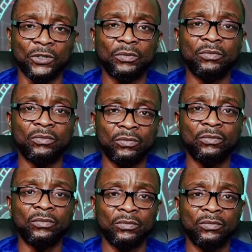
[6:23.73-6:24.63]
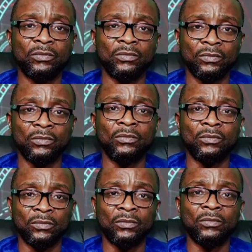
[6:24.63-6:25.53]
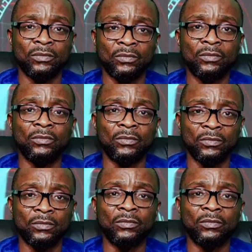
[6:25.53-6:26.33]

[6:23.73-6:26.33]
But you showed us that all life matters.